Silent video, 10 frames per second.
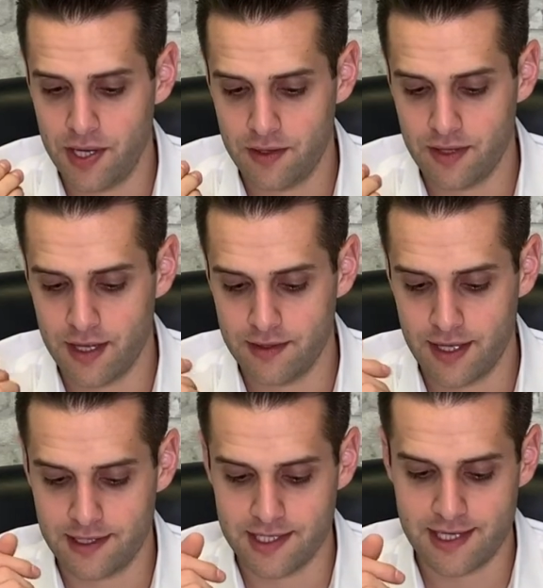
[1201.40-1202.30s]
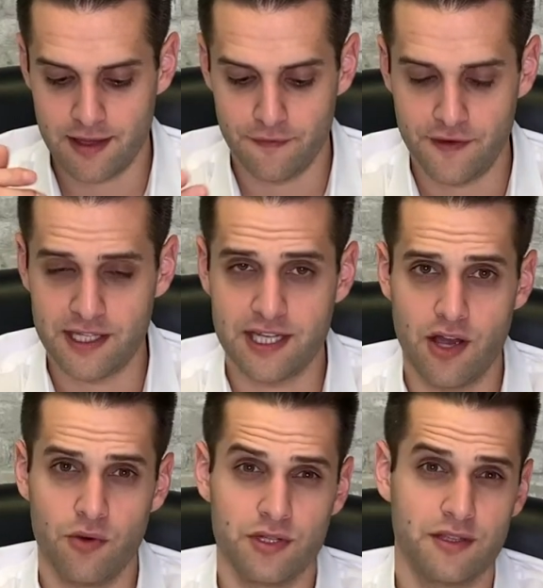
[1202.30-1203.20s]
he, that, that they say the V
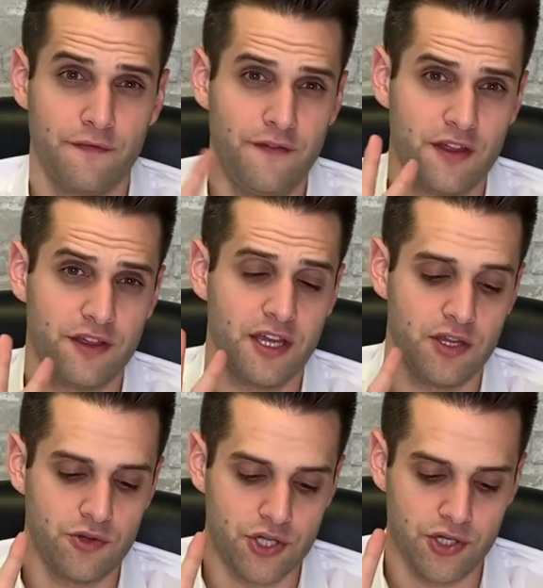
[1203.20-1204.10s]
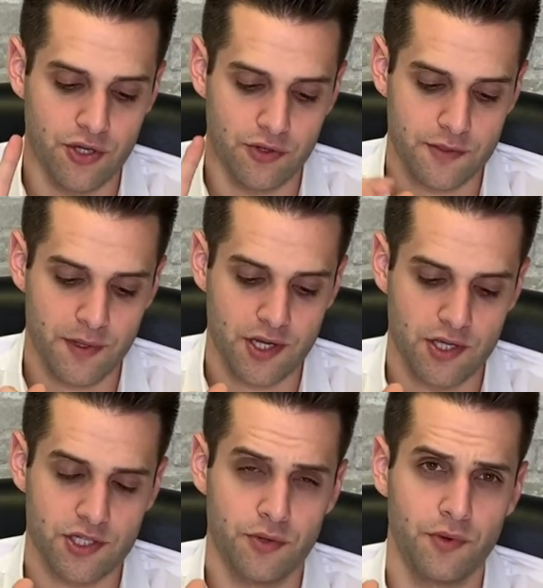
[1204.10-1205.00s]
T O is the fifth thing you should do is
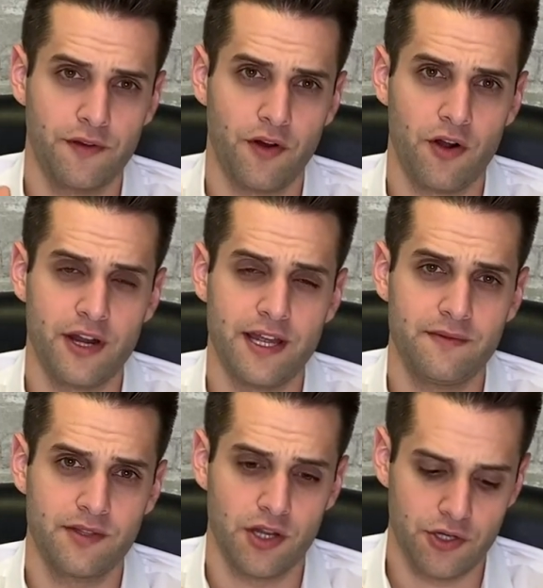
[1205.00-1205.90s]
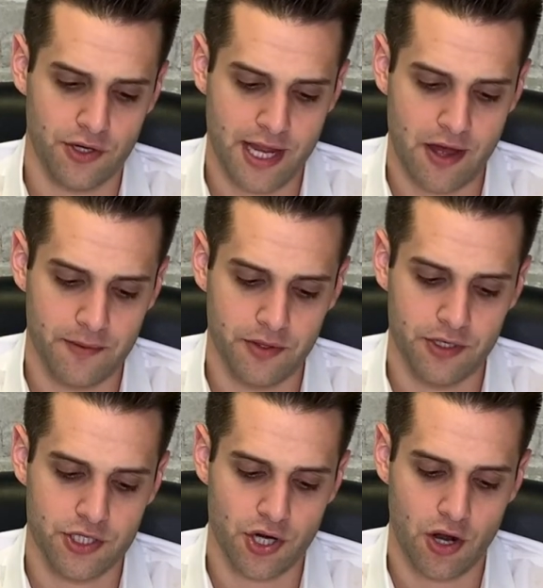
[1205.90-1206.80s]
because you would have already done your
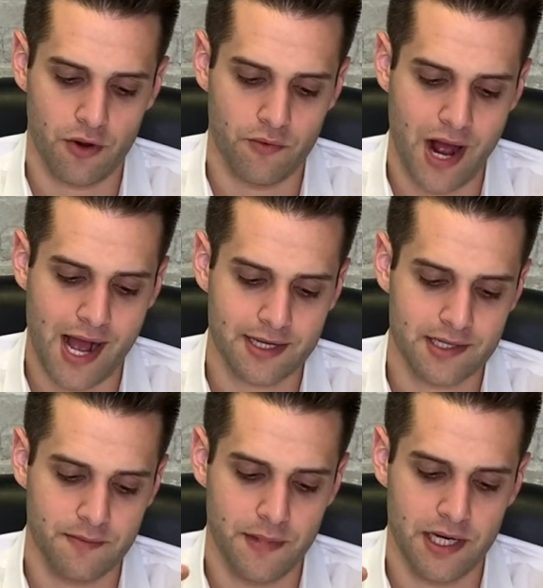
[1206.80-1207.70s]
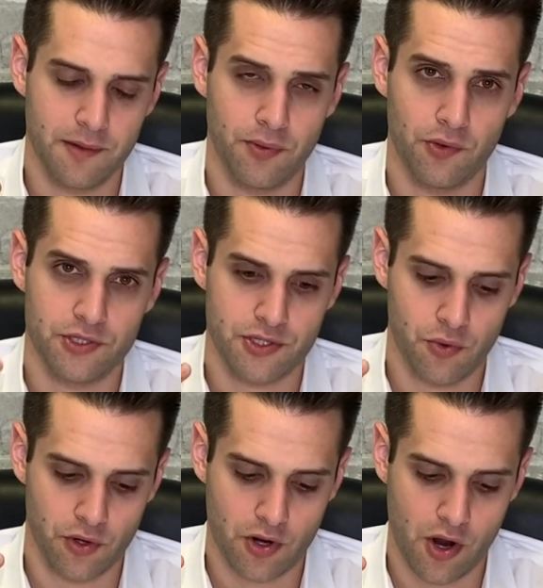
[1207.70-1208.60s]
accountability chart, rocks, meeting pulse,
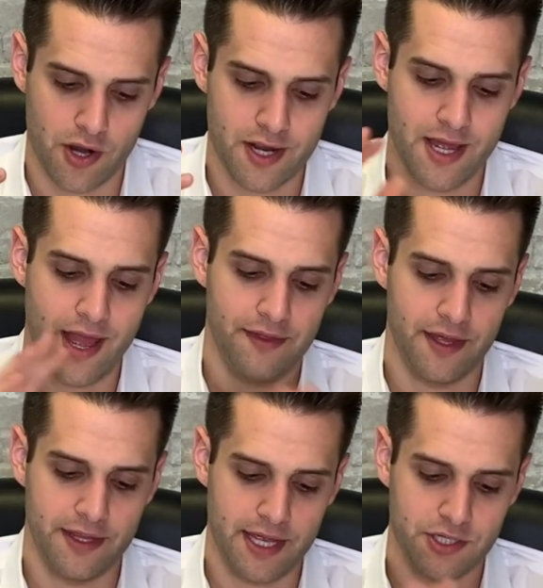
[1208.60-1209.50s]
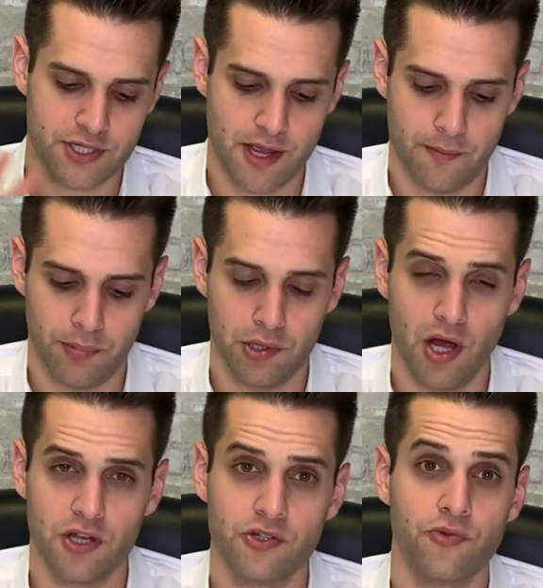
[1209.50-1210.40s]
scorecard, and then they just get
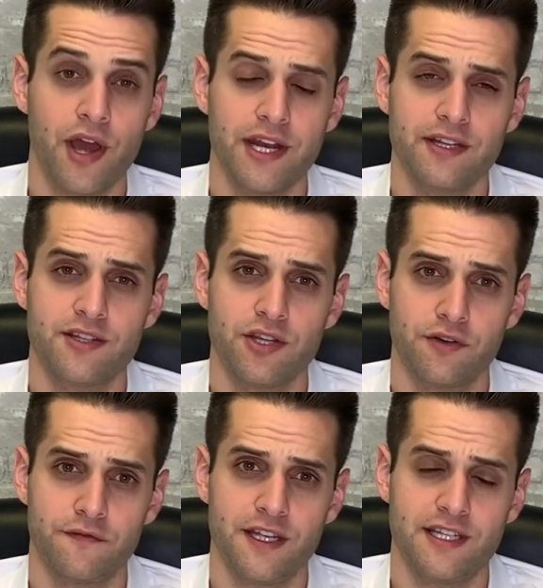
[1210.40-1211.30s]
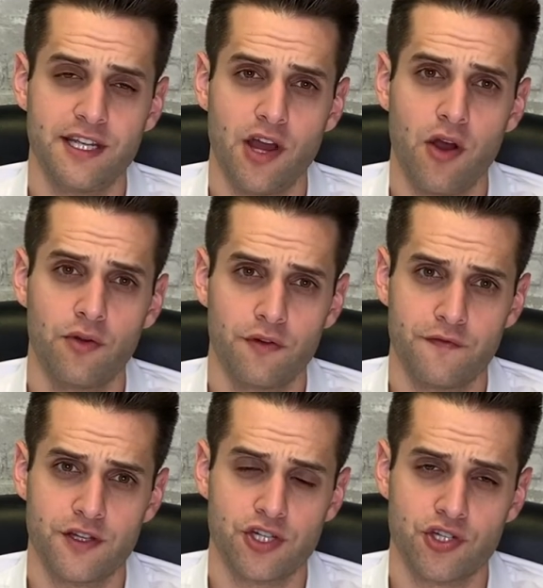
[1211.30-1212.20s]
plugged right into your V T O, your
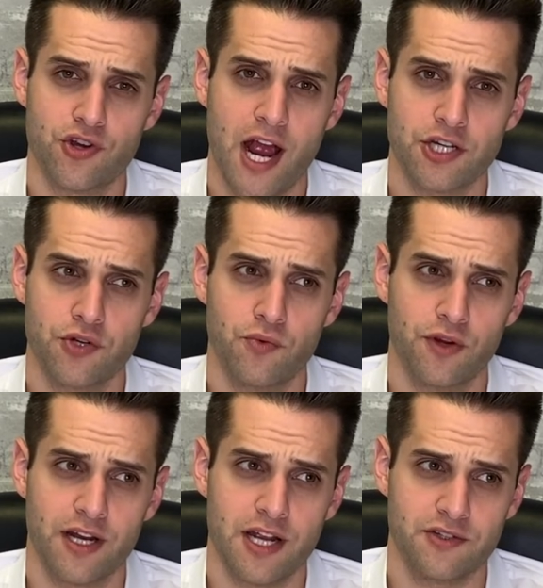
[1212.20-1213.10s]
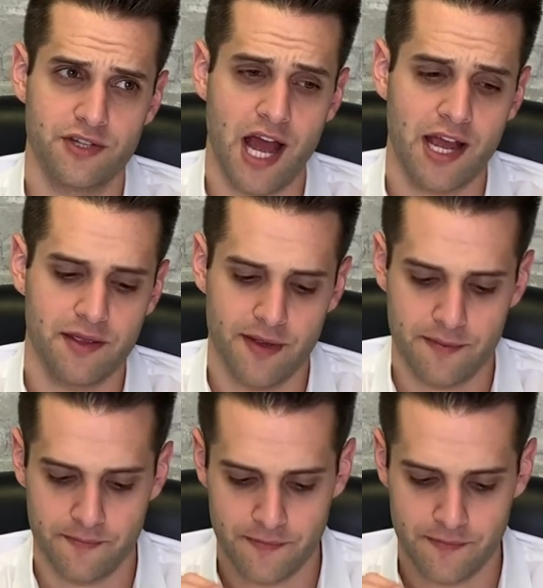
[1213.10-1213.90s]
Vision Traction Organizer document.